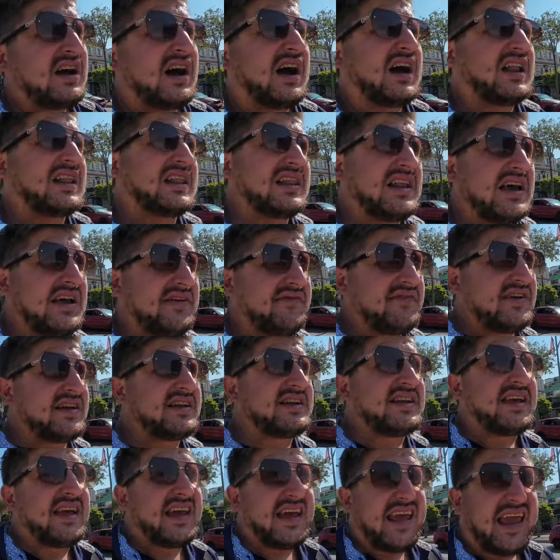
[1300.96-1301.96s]

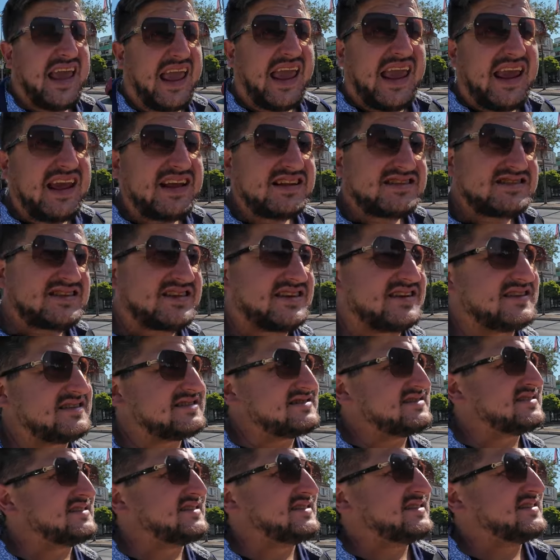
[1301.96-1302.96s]
11, 8,
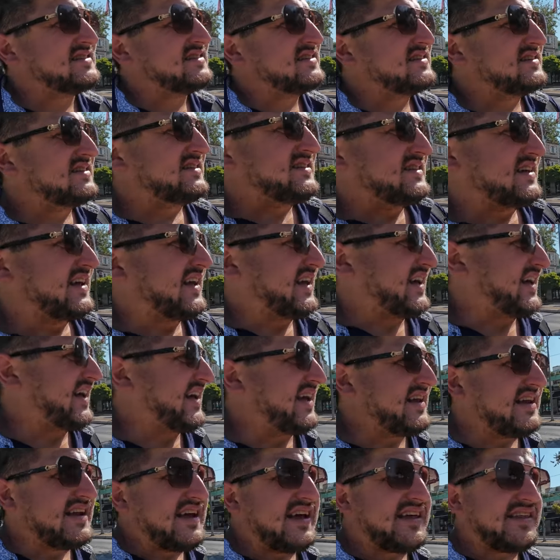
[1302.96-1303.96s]

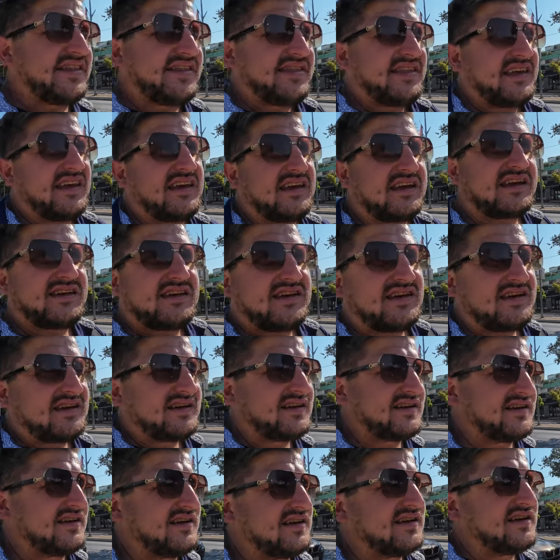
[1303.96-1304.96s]
and I think
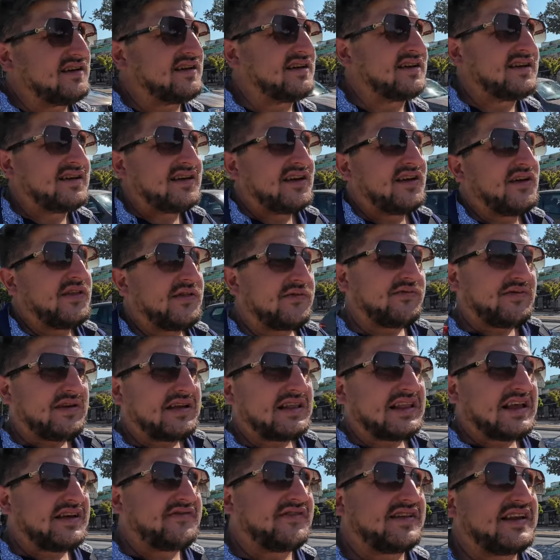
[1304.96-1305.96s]
3,
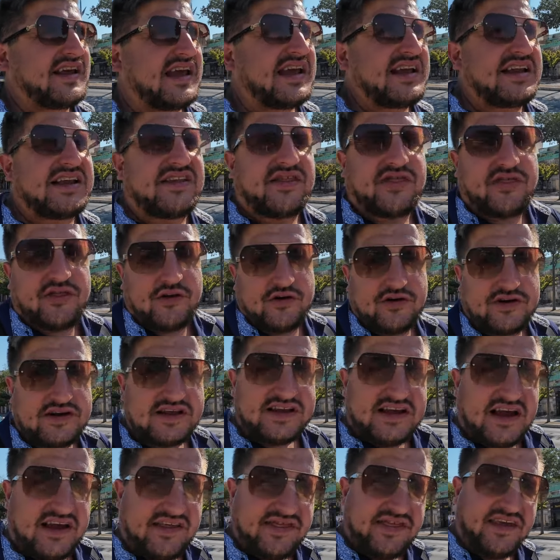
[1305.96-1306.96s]
11, 8, and
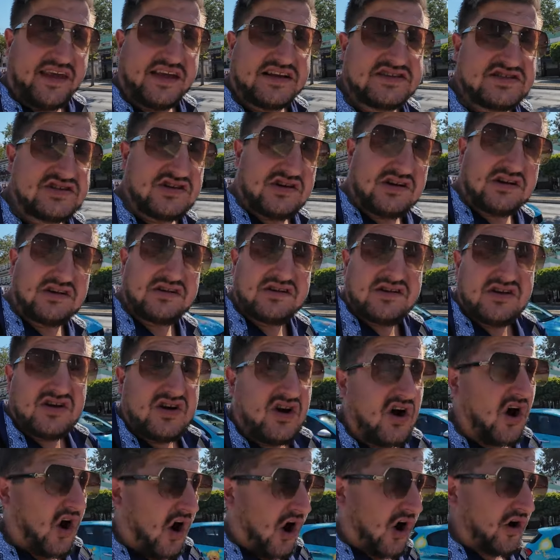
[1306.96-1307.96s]
30, I think. So
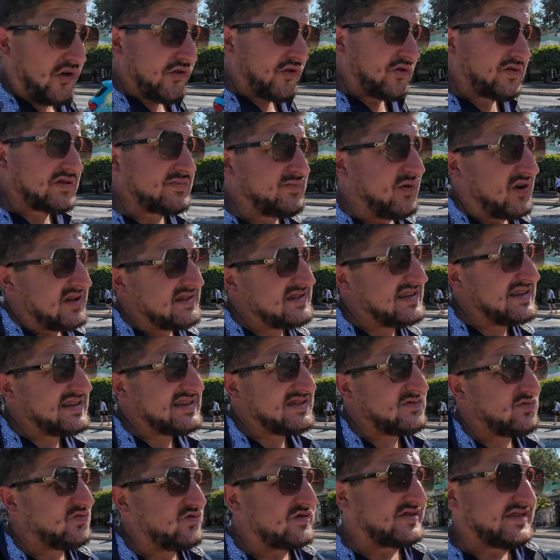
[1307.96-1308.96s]
all those
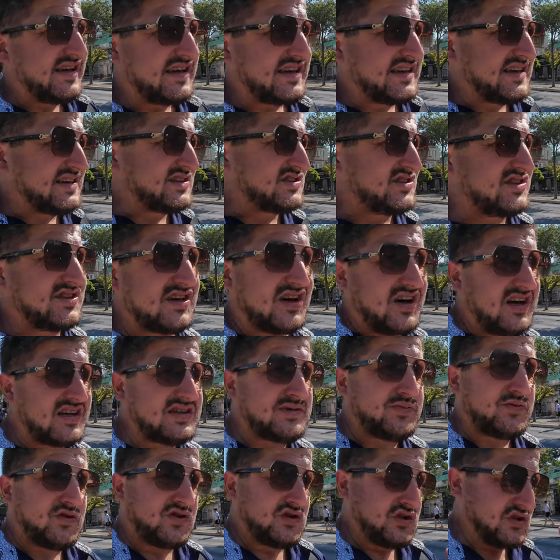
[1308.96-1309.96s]
buses will take you to the
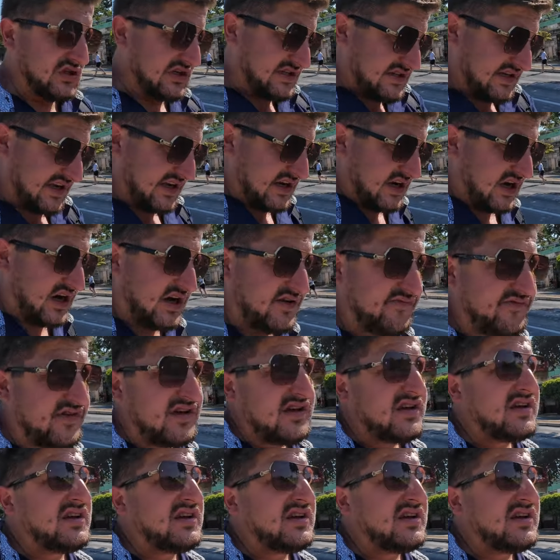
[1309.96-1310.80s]
hospital, and you just get off